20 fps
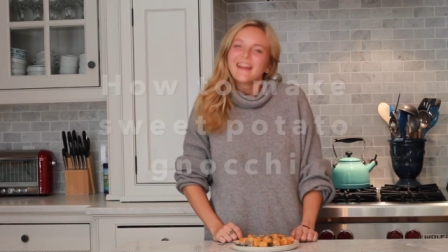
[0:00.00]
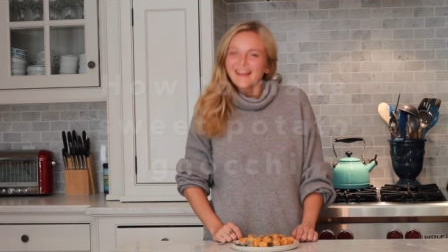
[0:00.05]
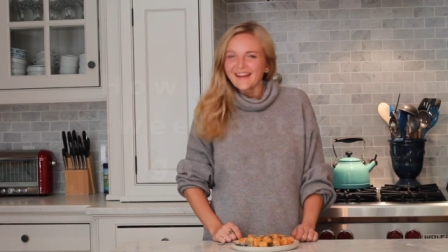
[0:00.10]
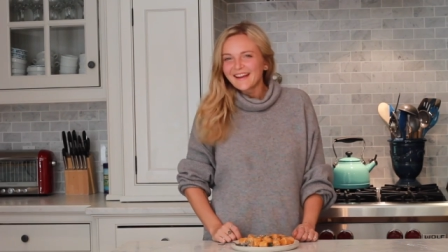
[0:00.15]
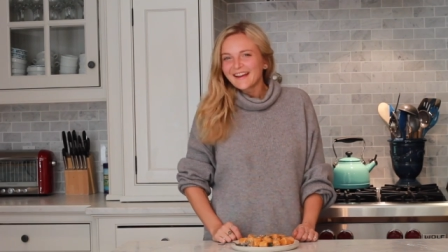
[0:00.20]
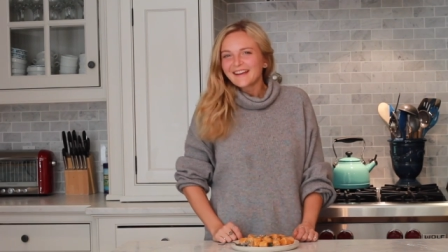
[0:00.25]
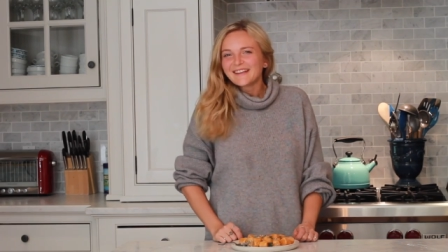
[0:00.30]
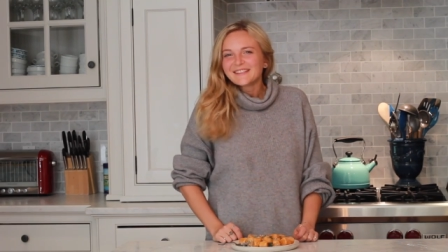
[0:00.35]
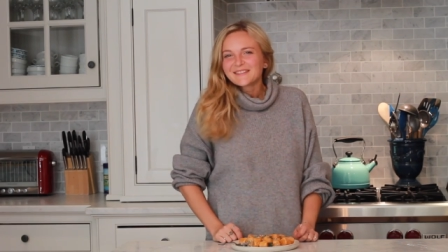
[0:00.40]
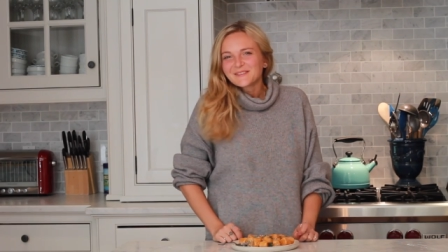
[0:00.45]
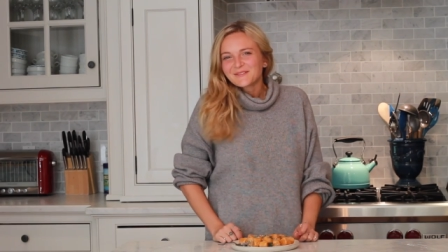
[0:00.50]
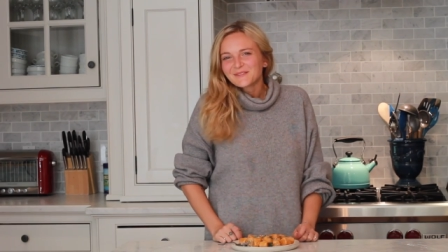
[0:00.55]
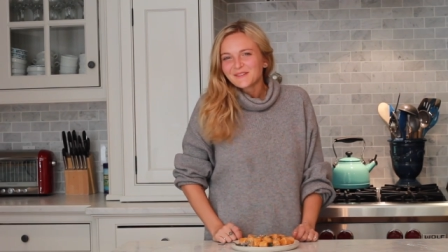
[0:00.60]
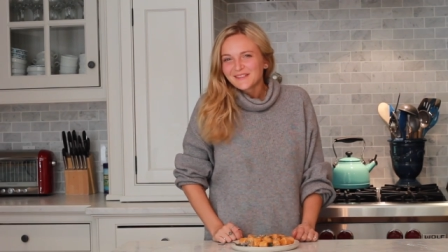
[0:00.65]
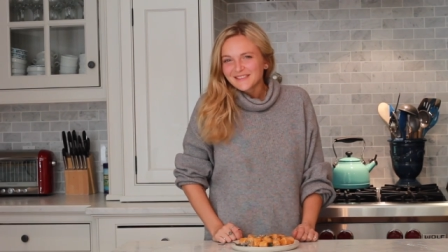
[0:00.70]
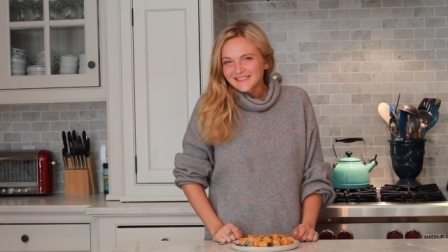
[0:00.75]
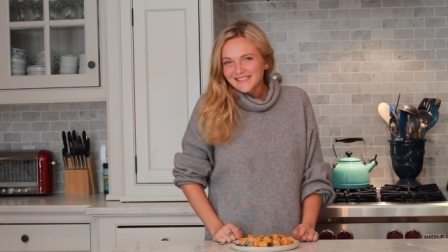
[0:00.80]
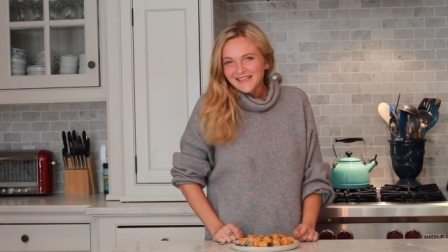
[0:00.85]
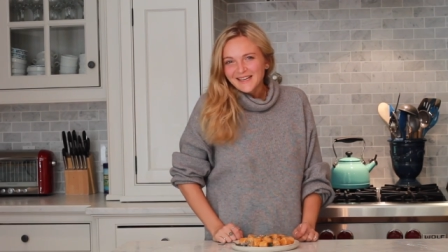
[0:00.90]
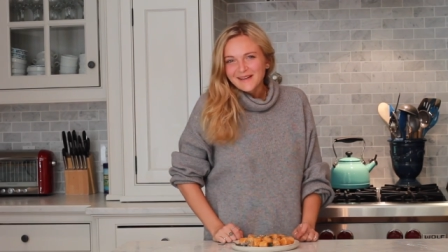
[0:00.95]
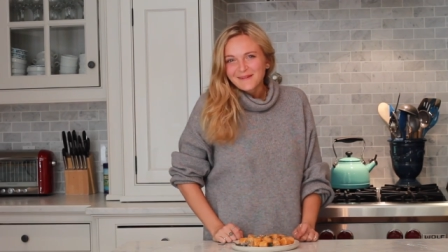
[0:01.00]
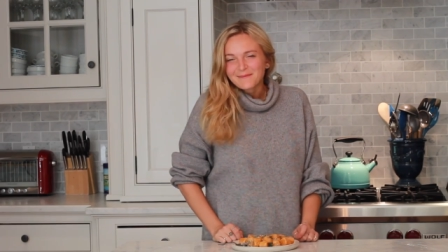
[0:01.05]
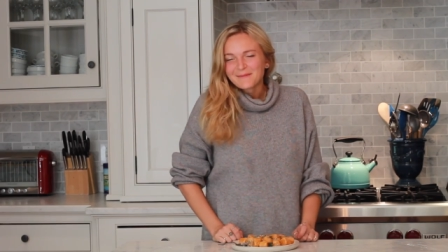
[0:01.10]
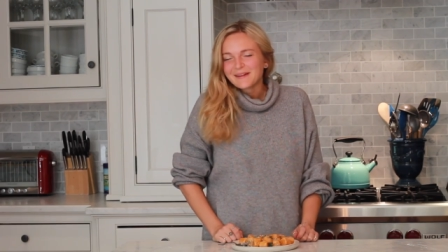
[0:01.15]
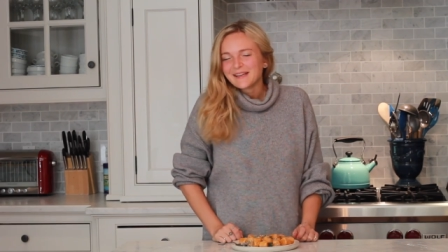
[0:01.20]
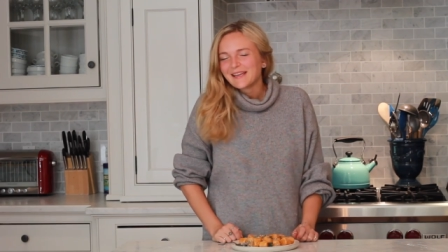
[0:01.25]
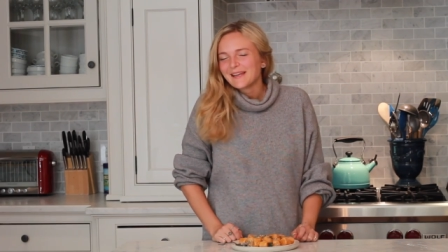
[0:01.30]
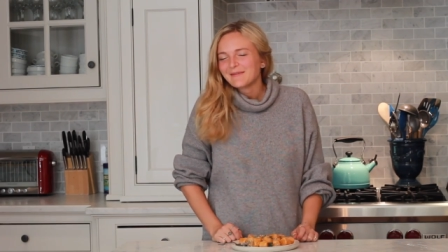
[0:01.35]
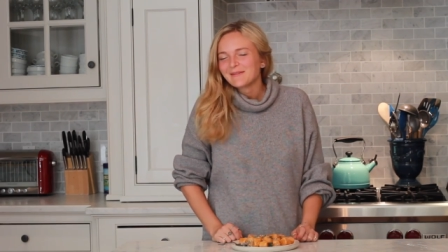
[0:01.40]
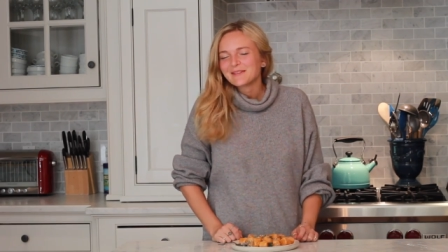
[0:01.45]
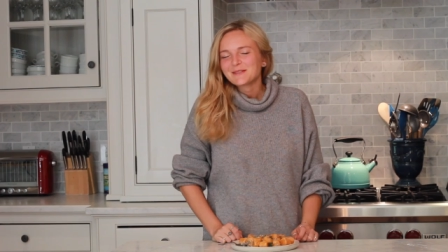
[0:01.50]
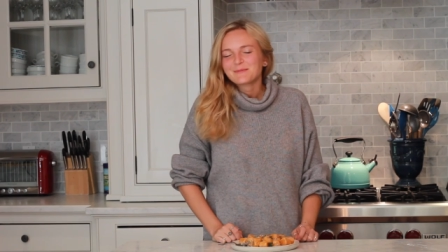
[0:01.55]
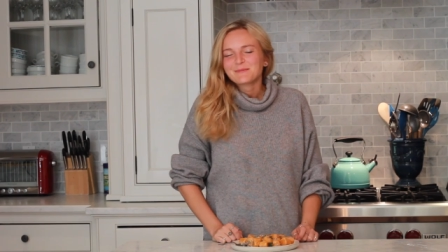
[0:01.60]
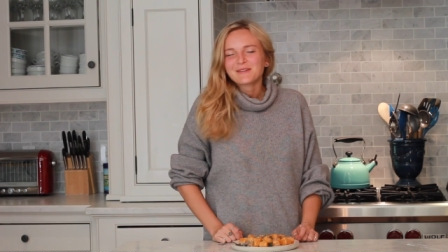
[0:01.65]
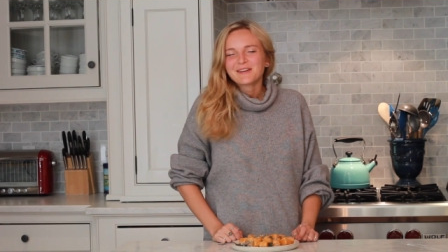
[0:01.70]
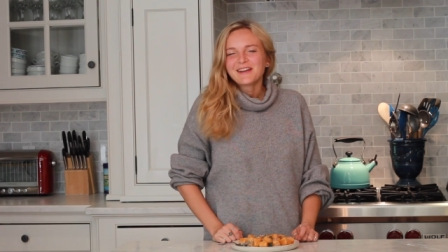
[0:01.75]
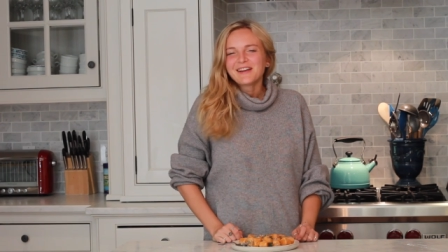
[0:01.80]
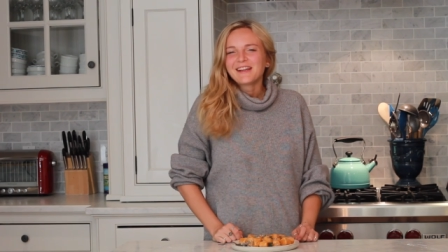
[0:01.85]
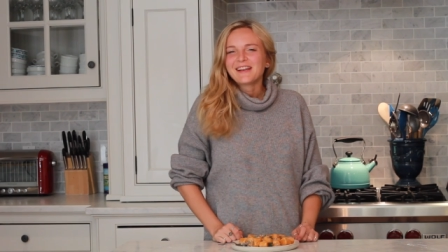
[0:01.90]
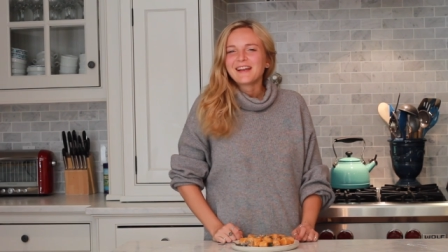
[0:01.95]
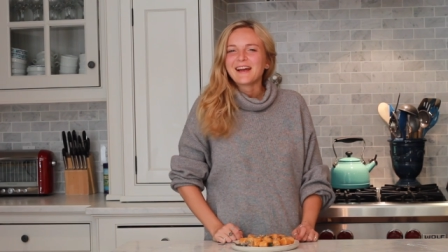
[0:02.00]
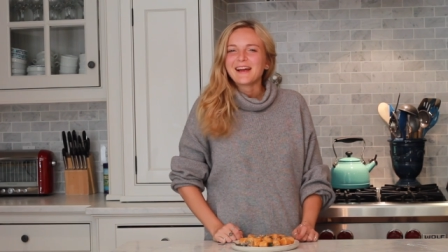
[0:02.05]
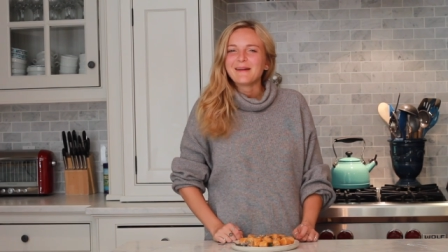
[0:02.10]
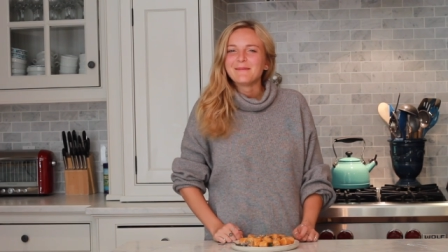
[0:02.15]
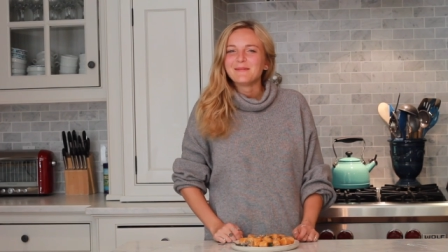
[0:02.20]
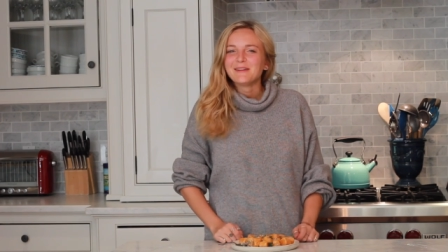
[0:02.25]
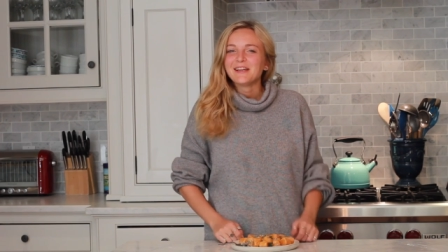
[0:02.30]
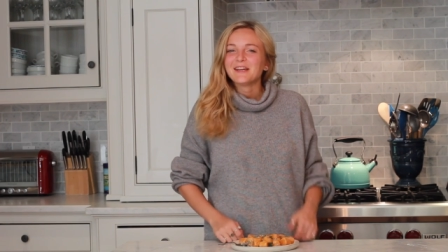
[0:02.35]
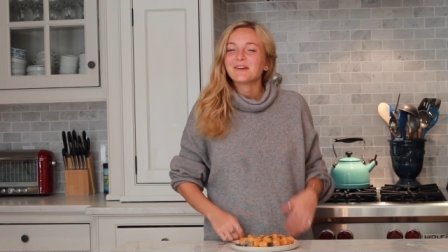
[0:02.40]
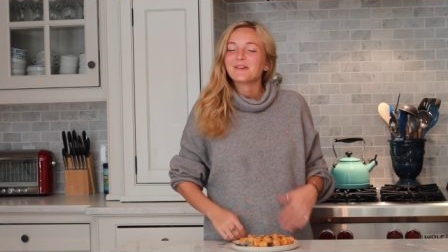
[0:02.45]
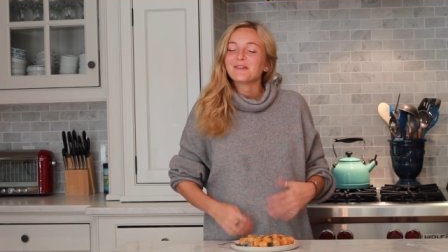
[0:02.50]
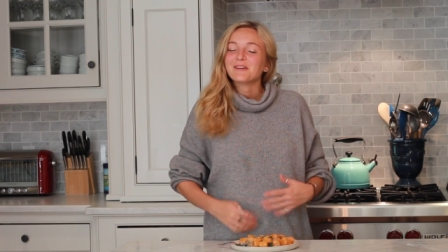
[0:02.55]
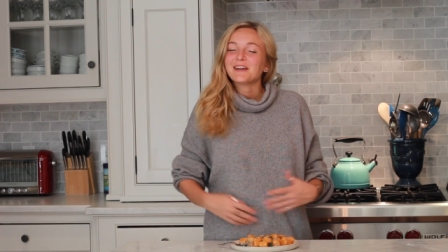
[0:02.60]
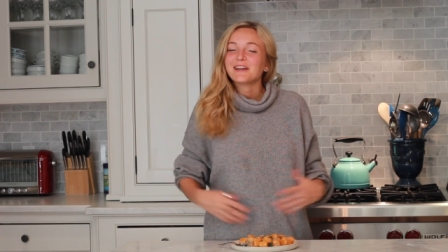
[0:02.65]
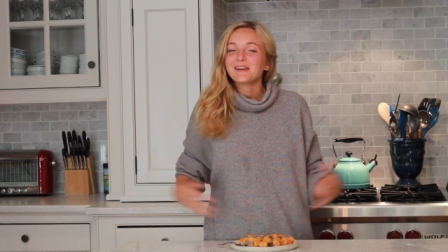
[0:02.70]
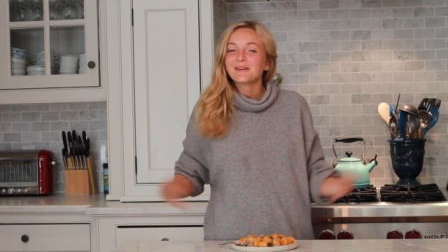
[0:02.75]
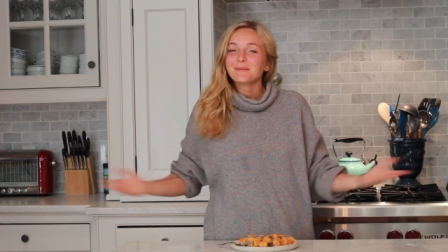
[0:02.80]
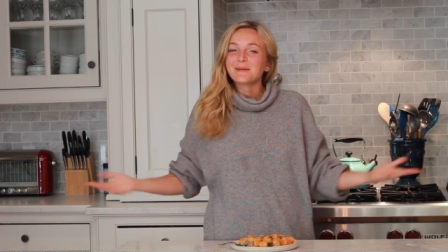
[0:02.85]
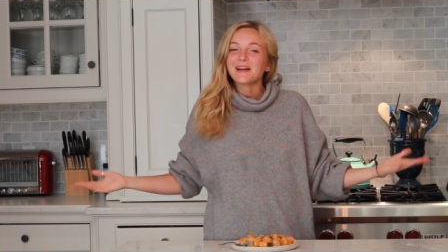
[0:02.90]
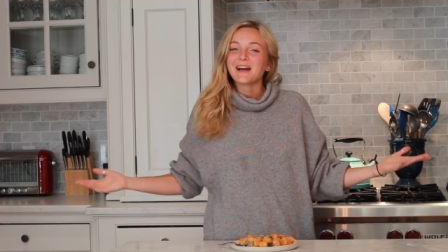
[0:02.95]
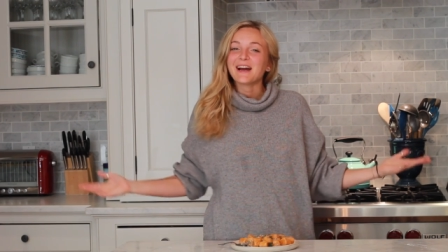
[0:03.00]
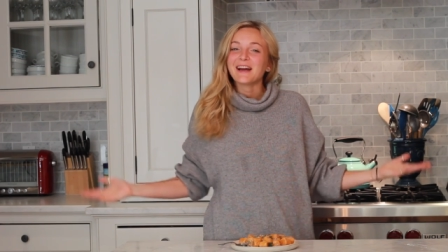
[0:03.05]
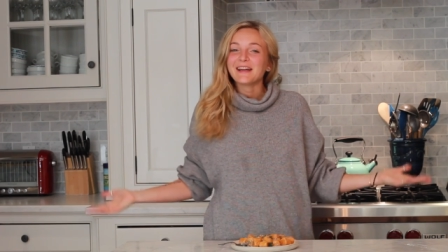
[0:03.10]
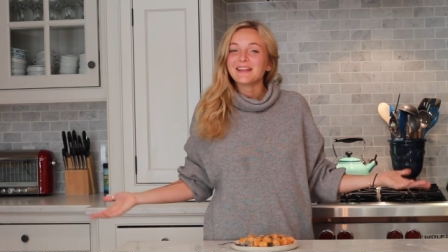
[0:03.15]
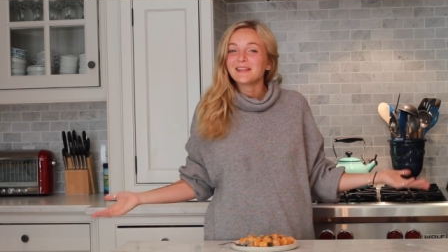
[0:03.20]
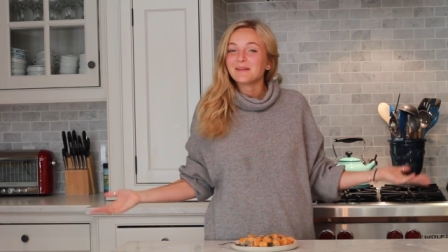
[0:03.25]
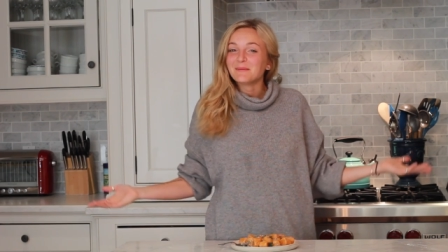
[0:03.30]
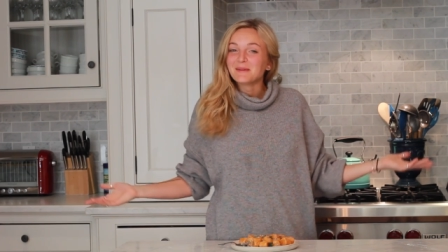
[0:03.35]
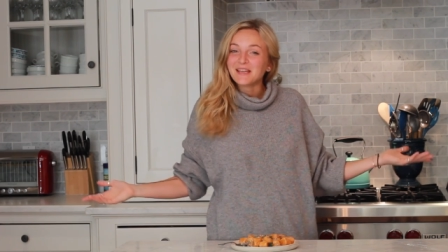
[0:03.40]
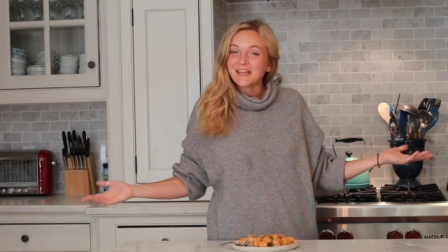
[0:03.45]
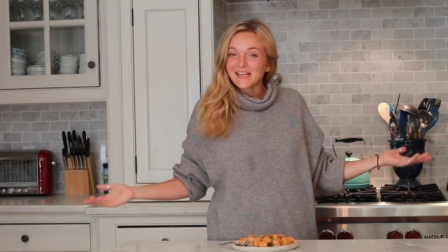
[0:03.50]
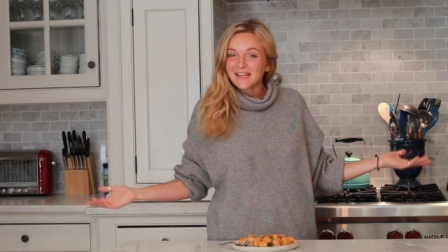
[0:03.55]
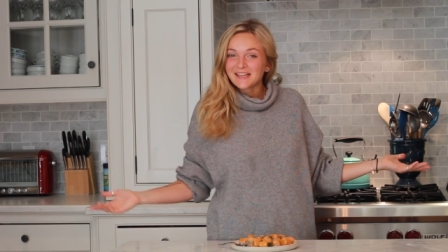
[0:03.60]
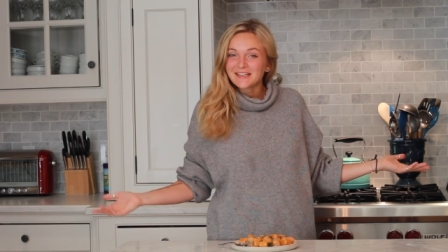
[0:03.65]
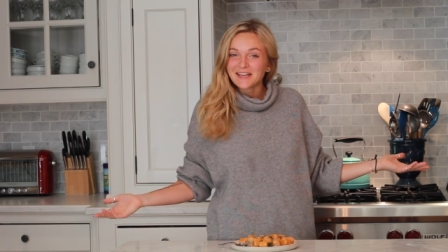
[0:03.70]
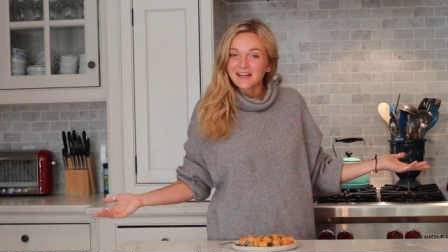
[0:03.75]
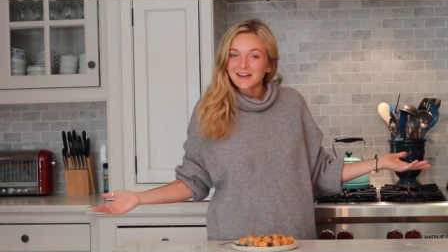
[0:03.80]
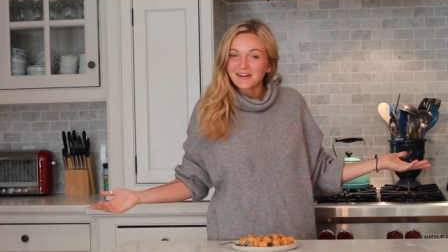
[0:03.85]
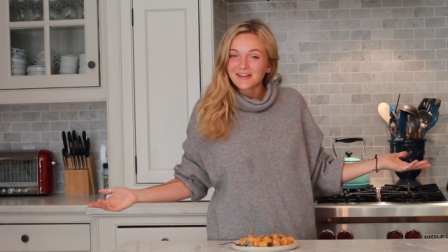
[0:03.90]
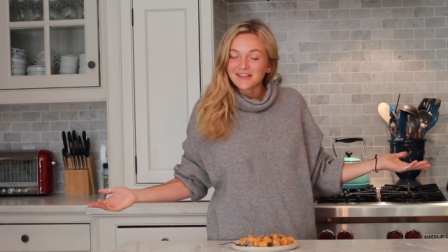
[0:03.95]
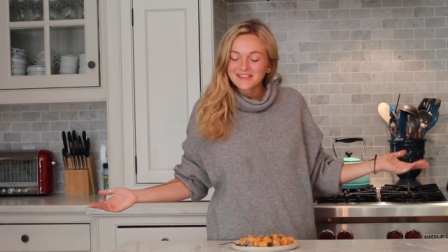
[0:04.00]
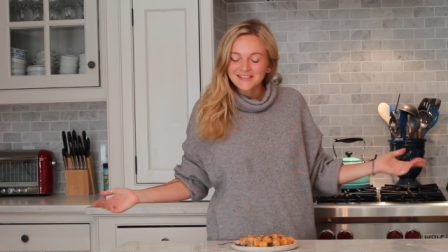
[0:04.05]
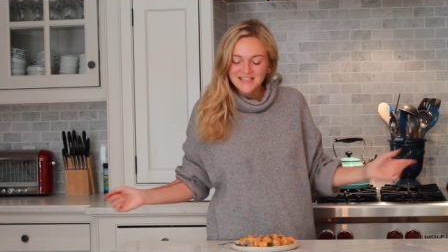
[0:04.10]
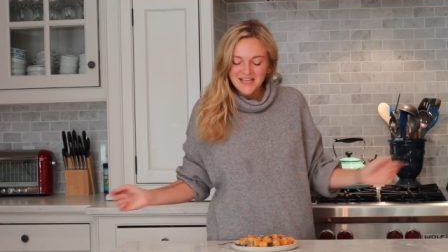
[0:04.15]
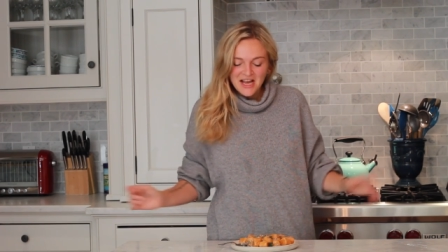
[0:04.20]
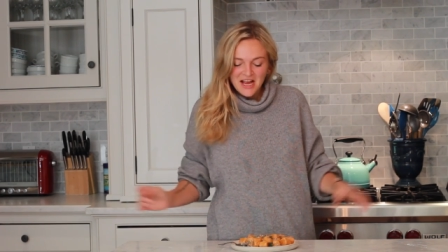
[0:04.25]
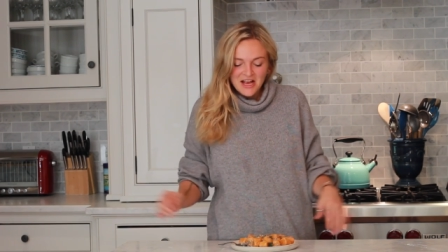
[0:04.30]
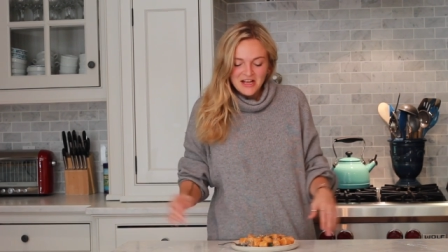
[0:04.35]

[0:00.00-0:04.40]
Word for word: Hey guys, what's up? My name is Britt and I'm the creator behind The Banana Diaries.